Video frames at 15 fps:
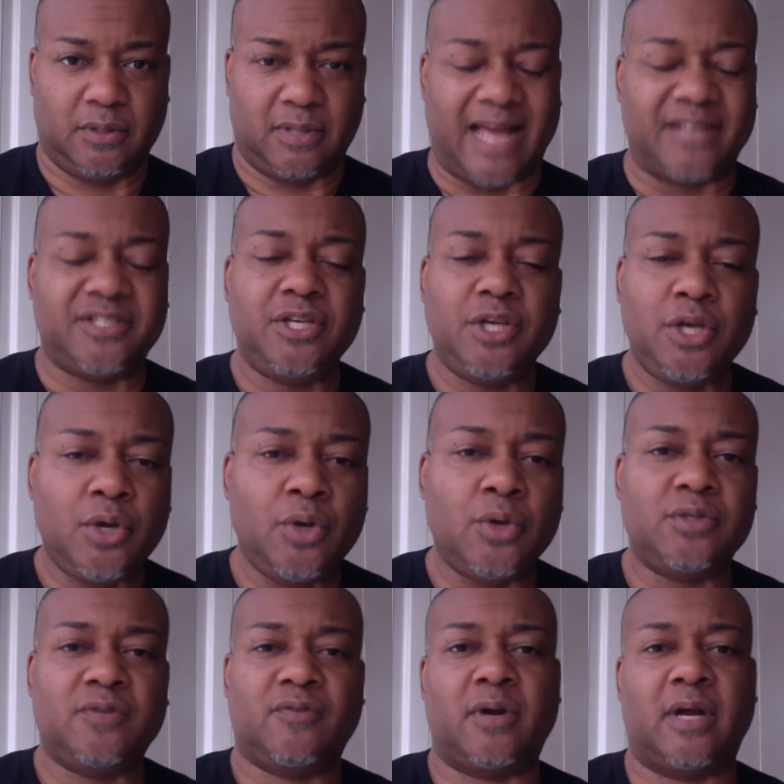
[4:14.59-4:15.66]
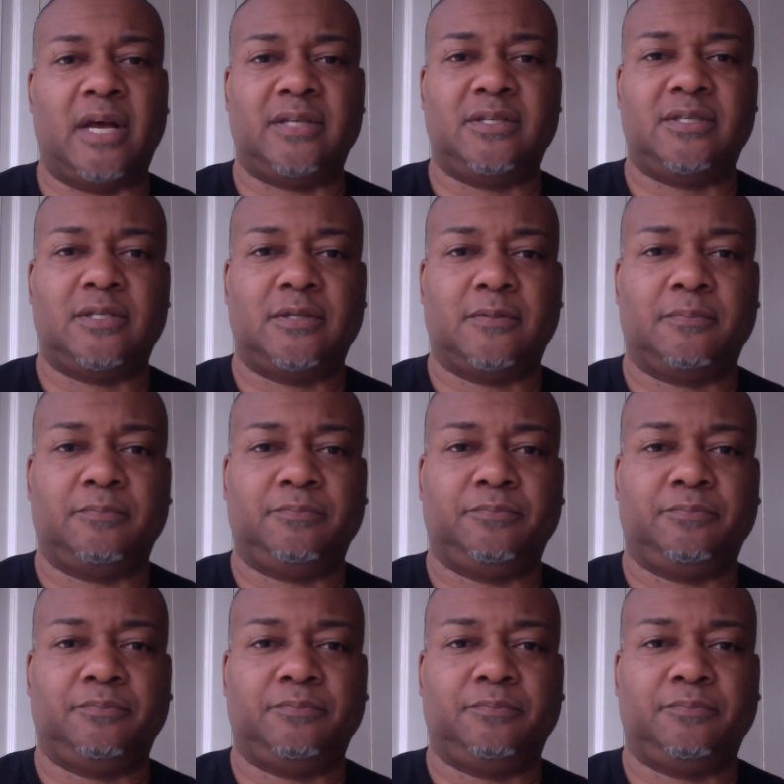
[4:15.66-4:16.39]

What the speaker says: That's huge for us.